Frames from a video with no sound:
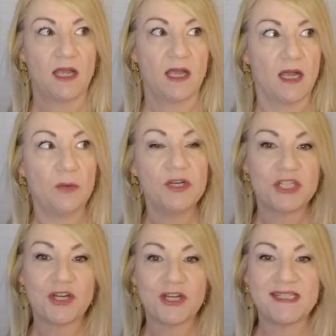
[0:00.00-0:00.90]
I want to
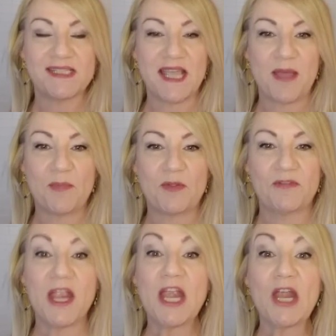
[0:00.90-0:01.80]
share an example of
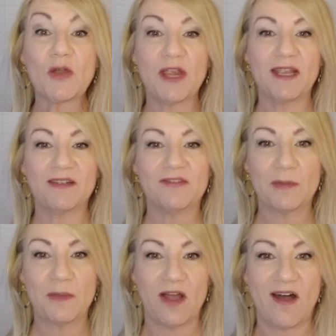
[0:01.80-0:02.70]
hearing
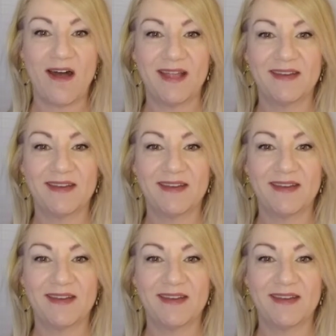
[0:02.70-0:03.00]
from God.